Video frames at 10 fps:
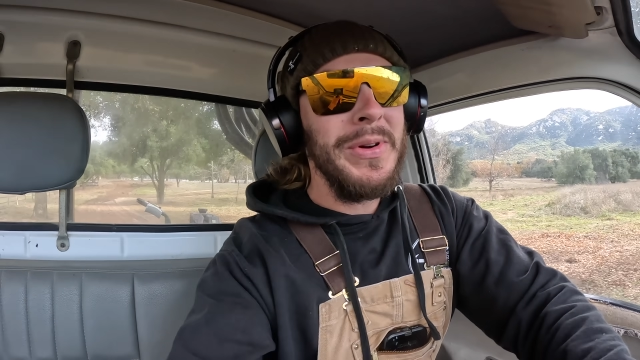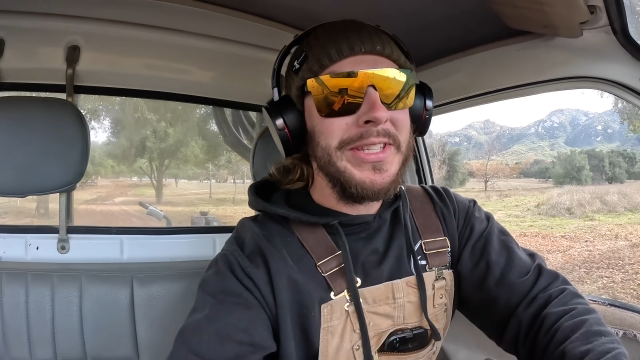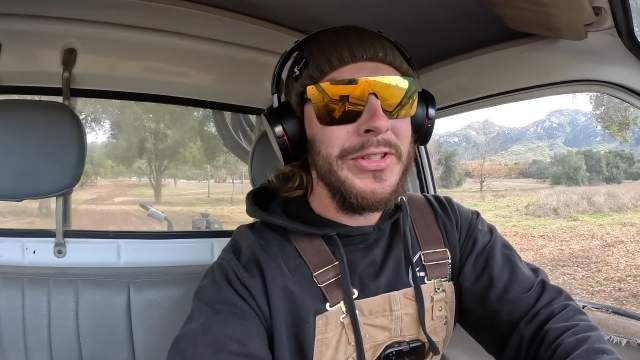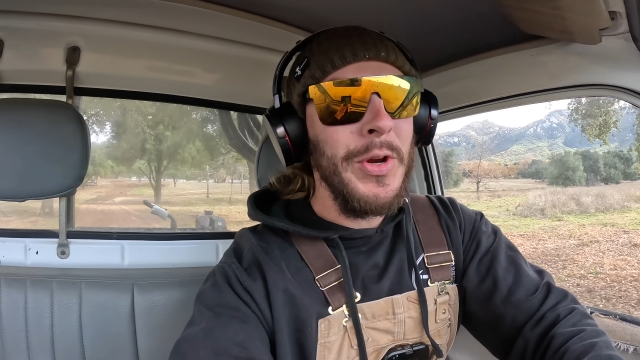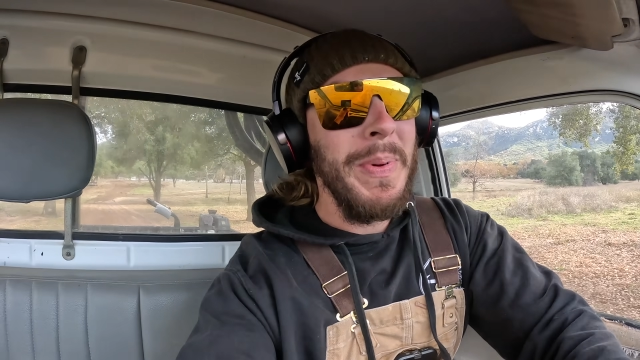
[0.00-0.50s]

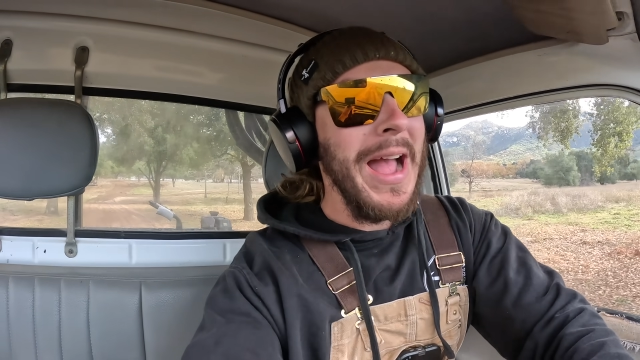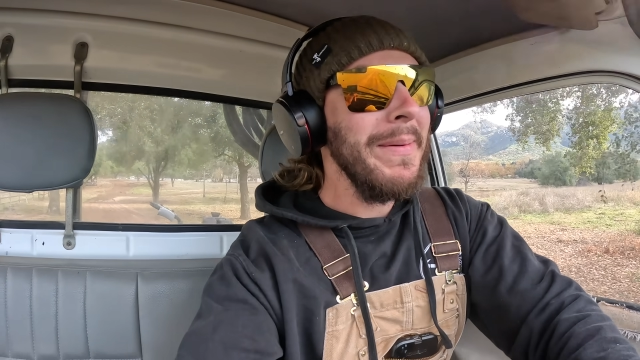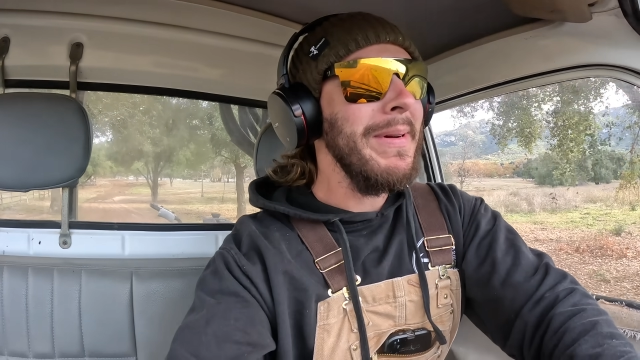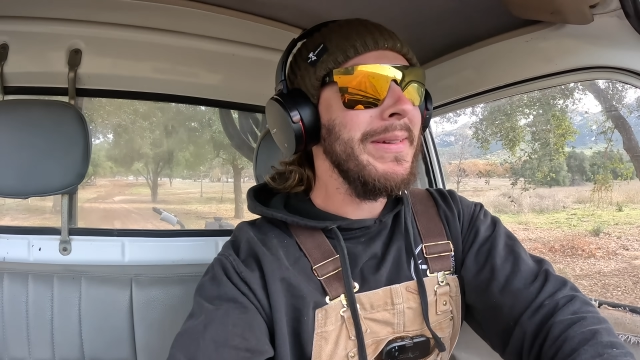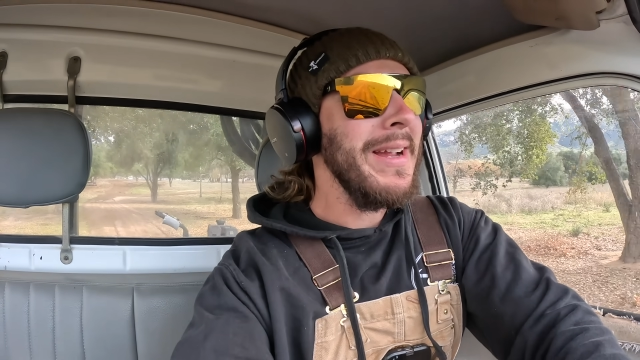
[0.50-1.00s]
wasn't too bad,
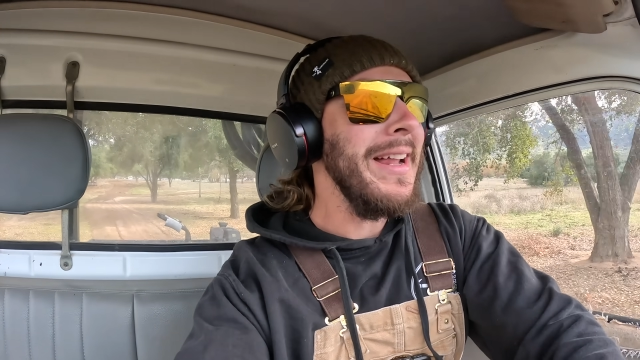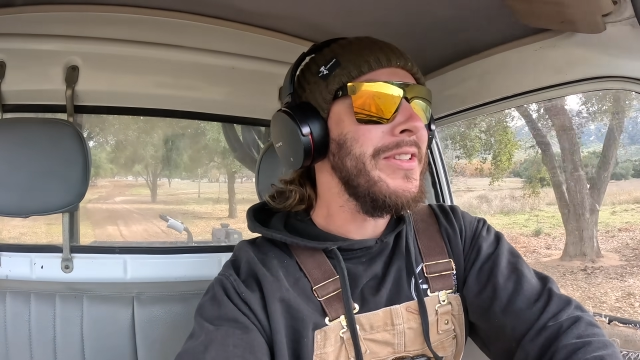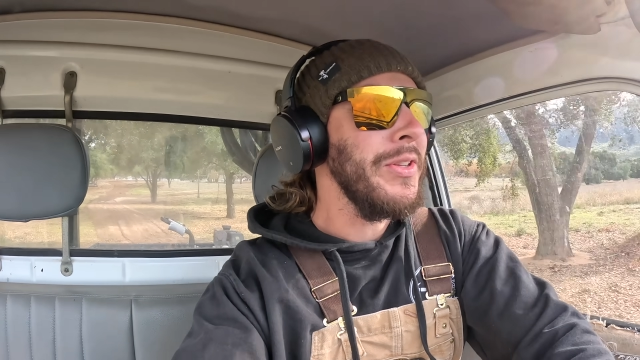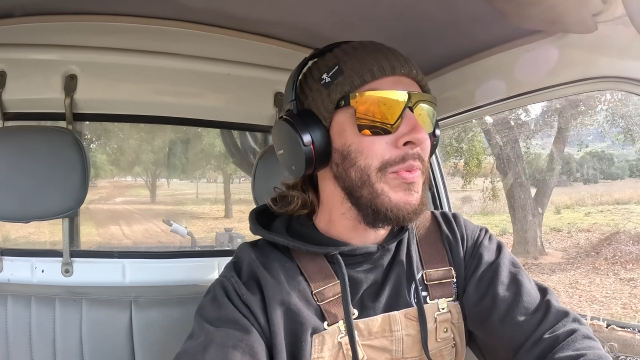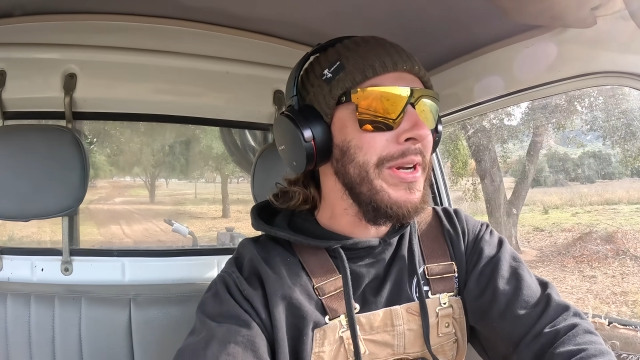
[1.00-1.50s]
but kind of
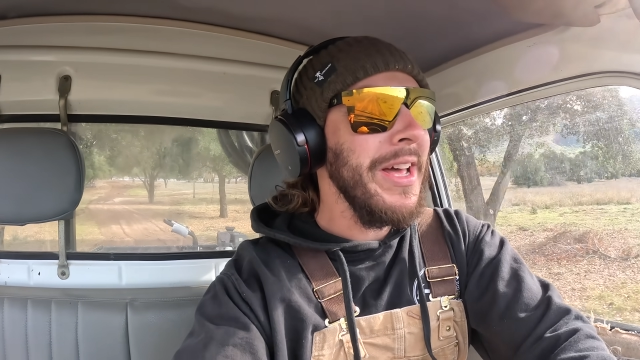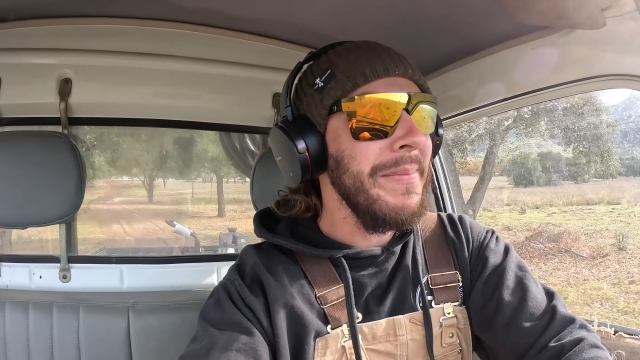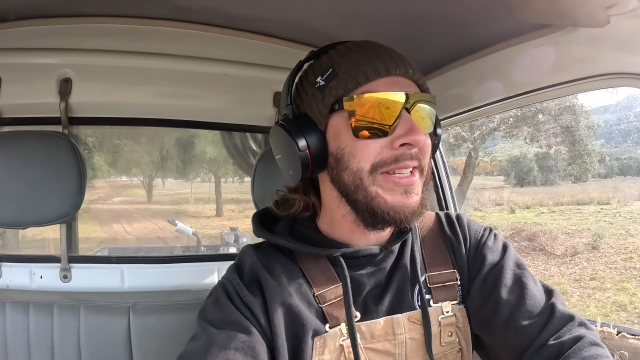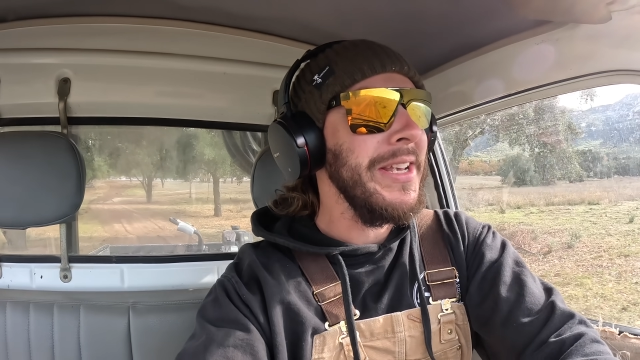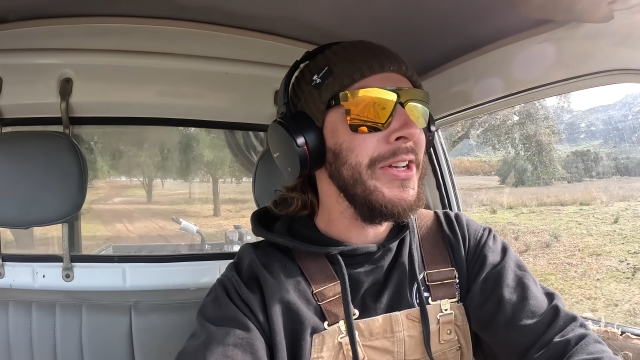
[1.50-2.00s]
took the wind out of
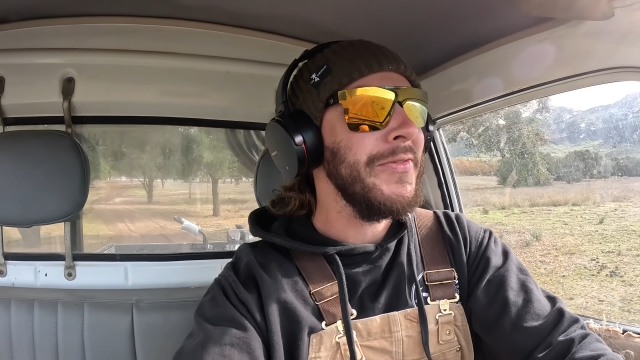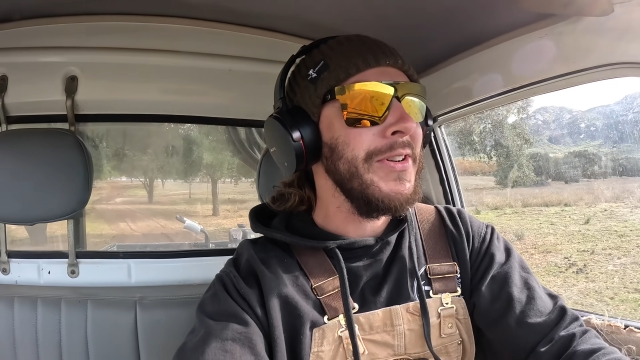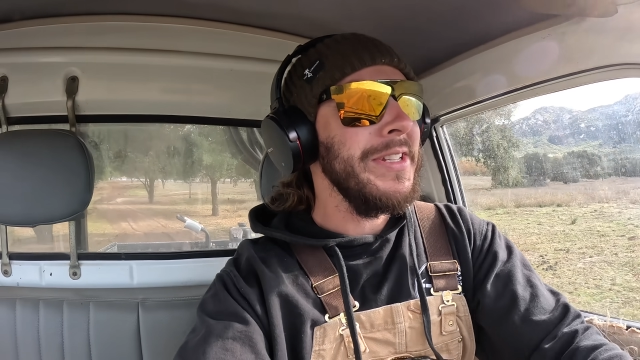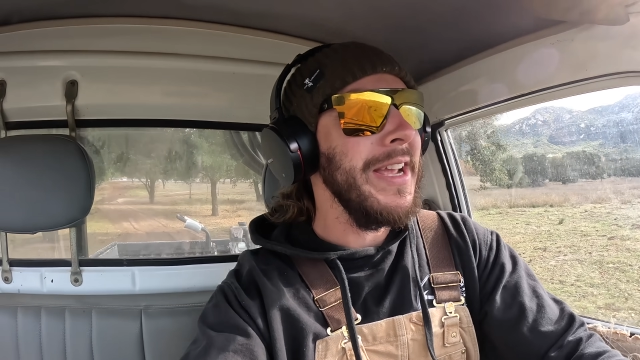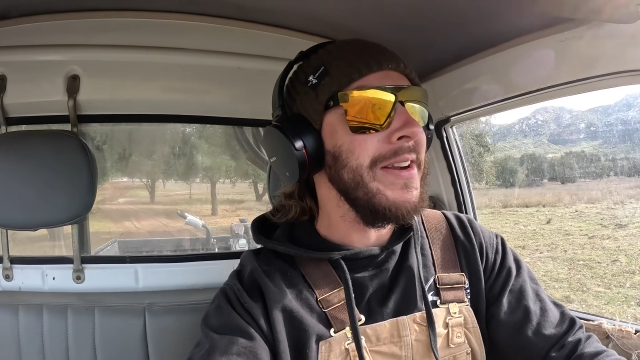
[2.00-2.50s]
my sails for
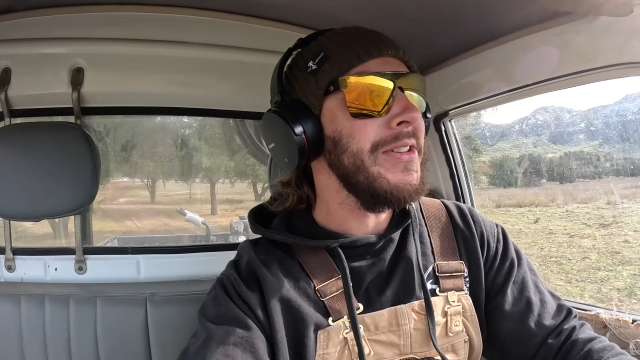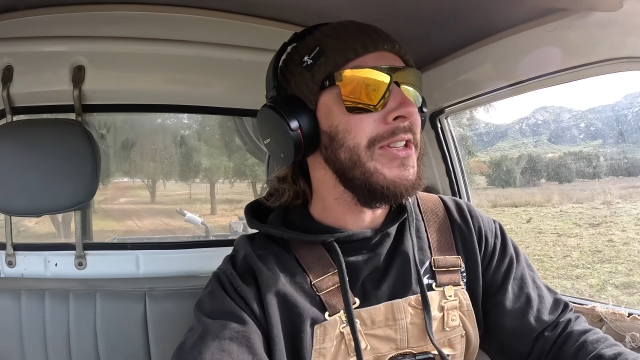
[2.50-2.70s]
a day or